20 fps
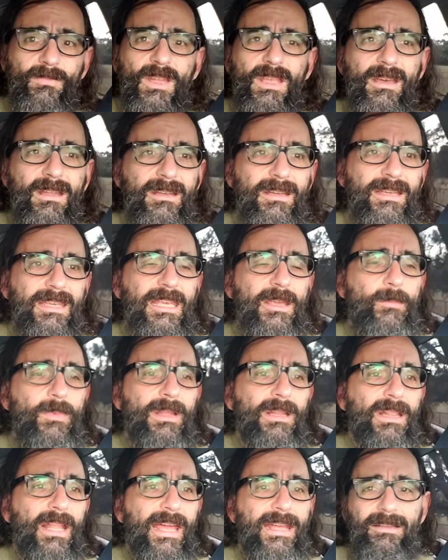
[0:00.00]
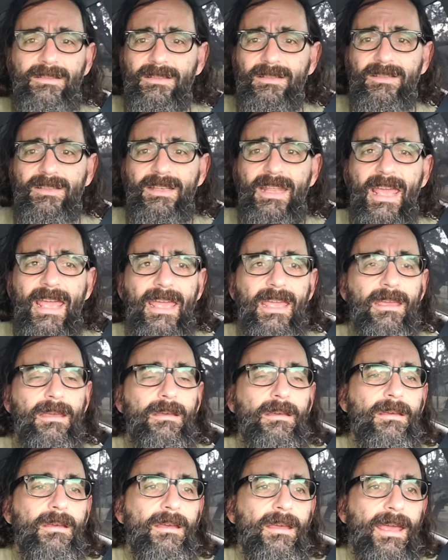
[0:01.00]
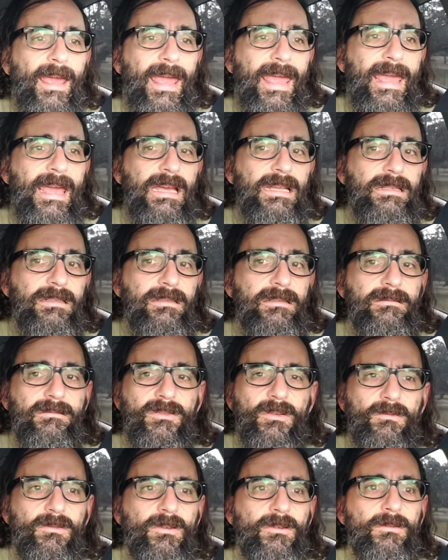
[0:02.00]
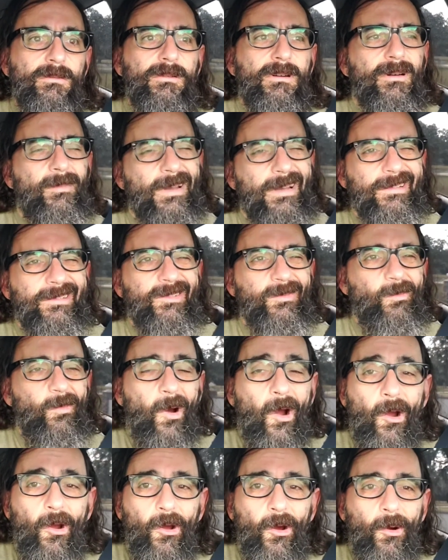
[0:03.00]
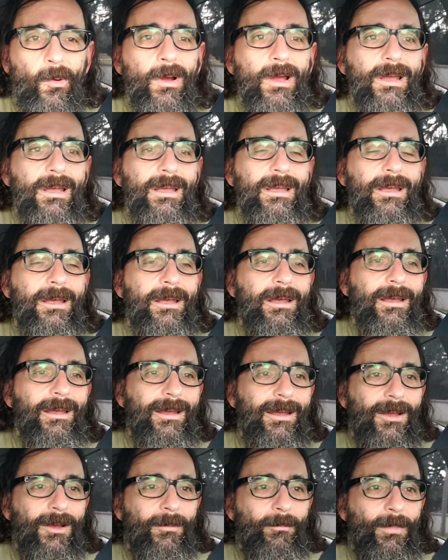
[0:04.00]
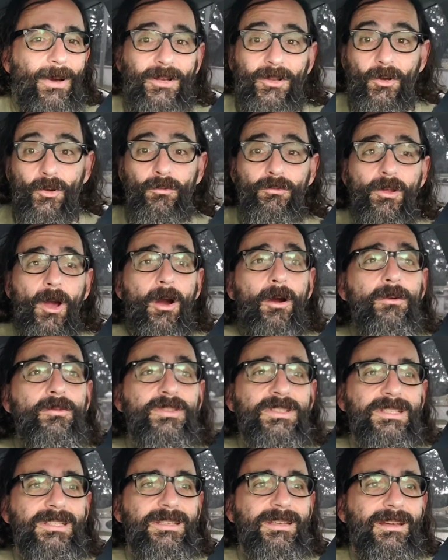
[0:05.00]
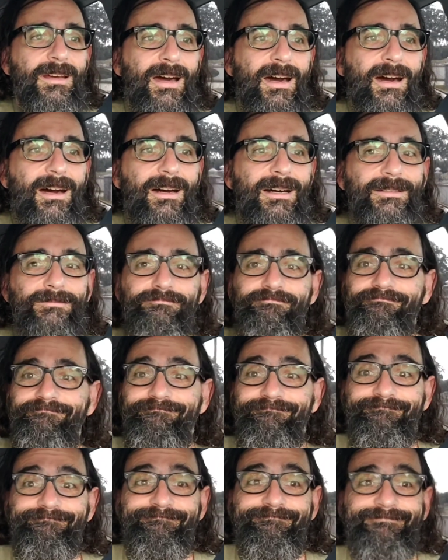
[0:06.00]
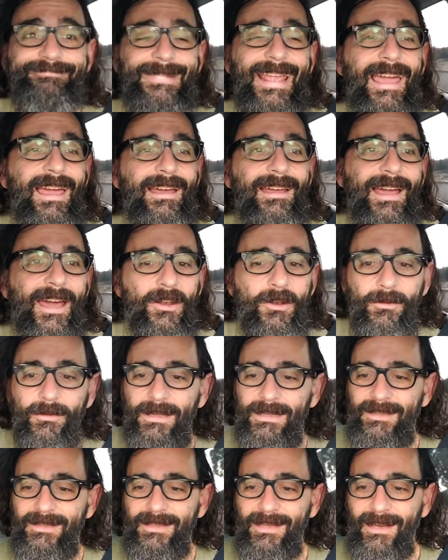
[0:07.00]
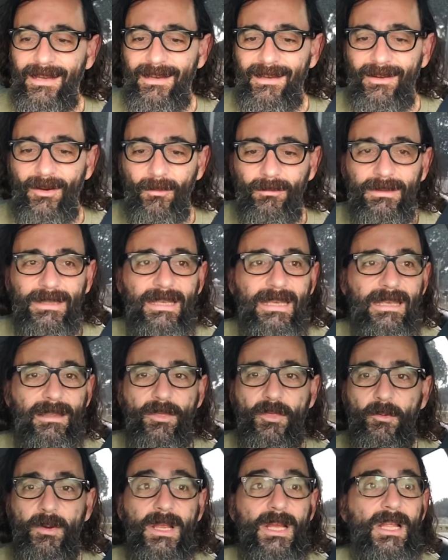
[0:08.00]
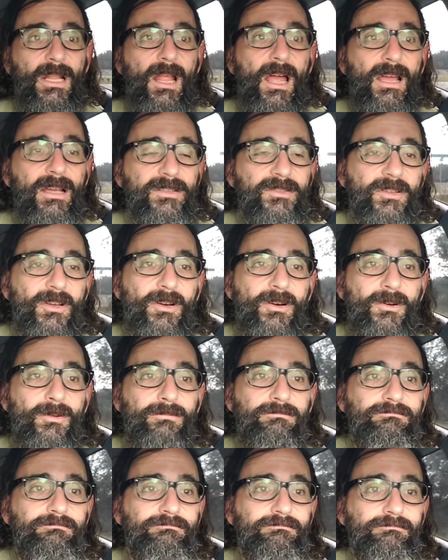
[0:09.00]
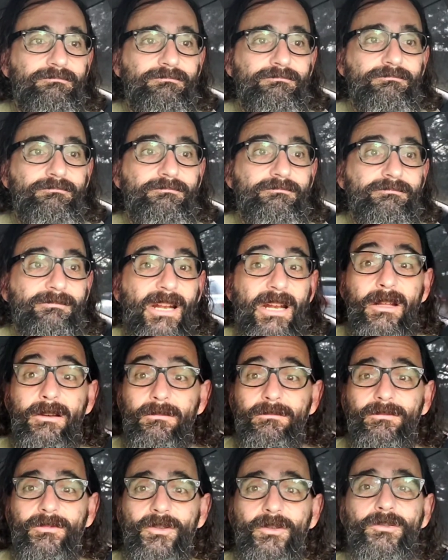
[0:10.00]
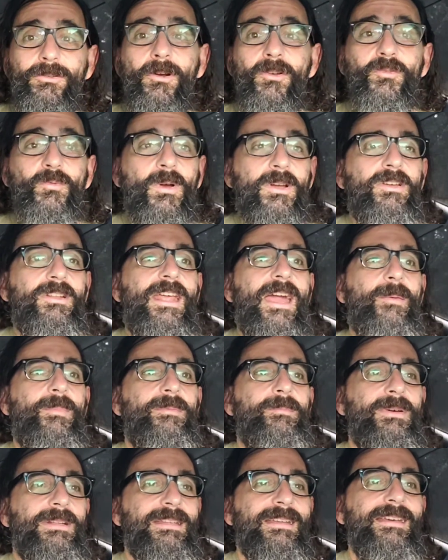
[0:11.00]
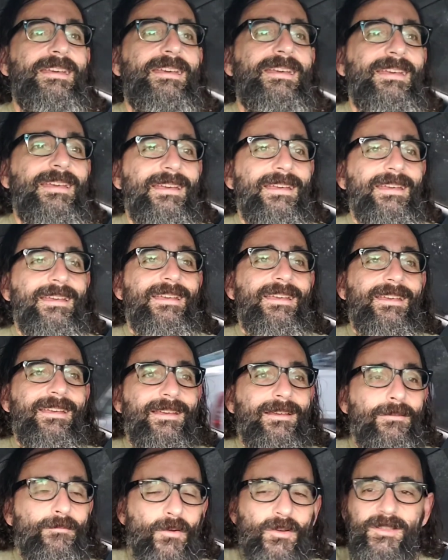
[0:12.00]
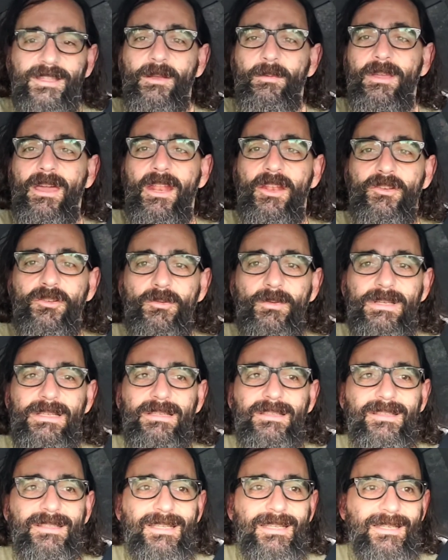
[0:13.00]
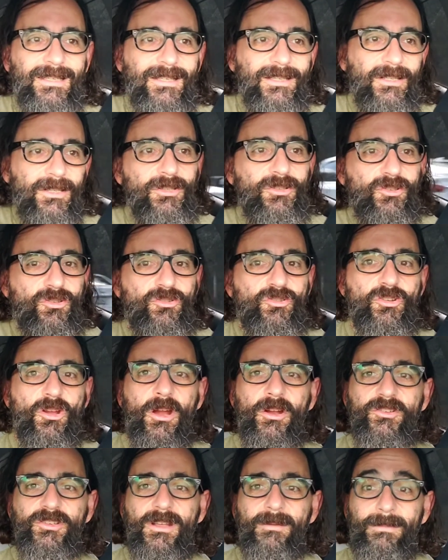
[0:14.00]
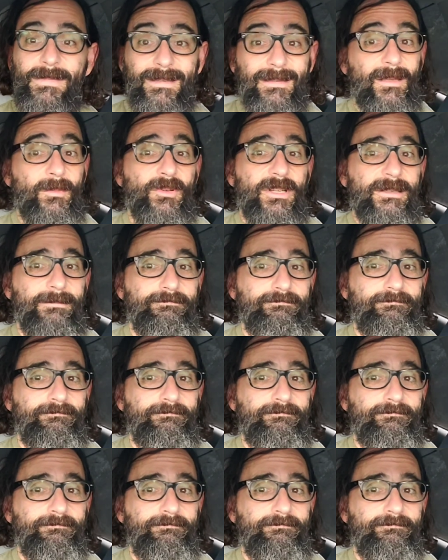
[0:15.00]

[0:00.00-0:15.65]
gonna keep it light today, and don't know about tomorrow, but who knows? Yeah, I know it's only 3 o'clock, so I don't know, who knows what could happen. But first thing we got to do is charge up Miss Liberty.